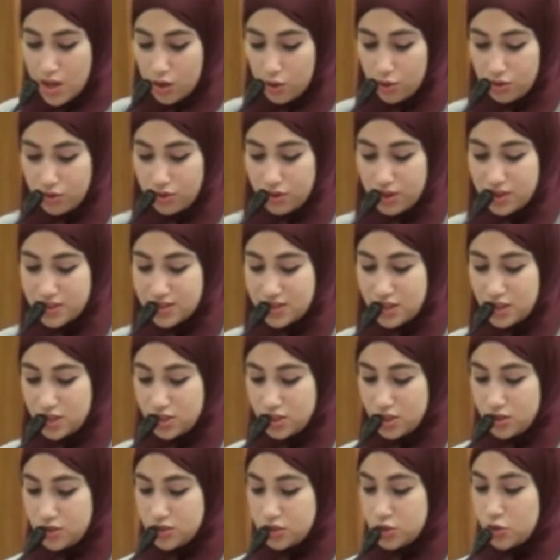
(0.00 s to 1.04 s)

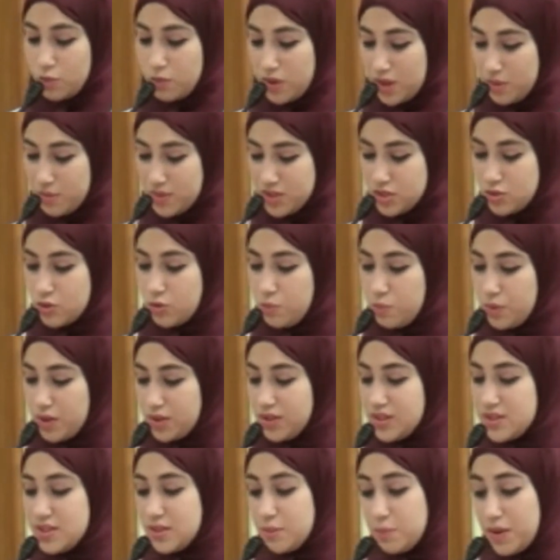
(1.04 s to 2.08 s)
authorization so babies could
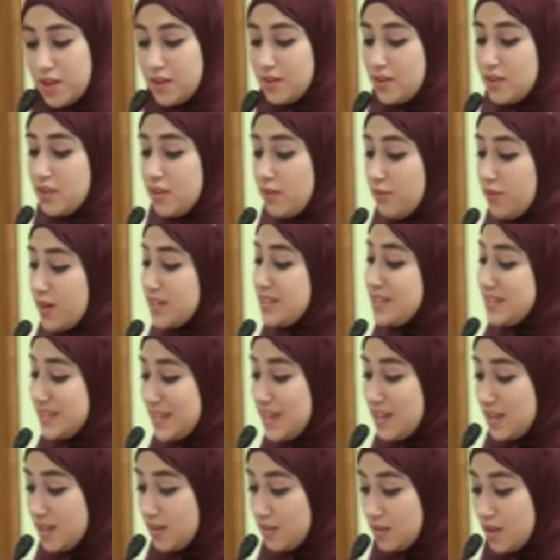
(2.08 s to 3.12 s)
participate in the
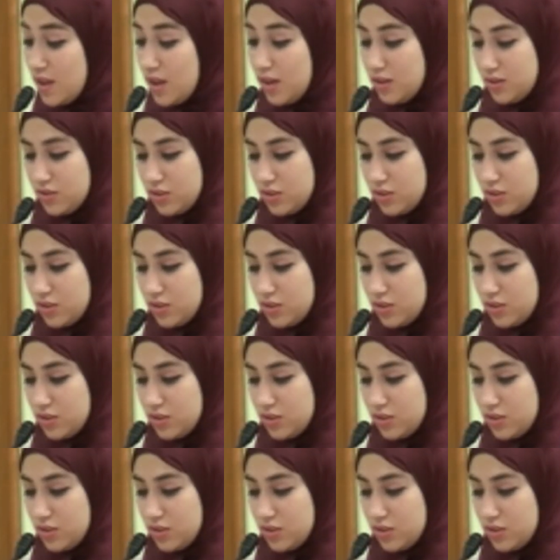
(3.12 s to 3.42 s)
vaccine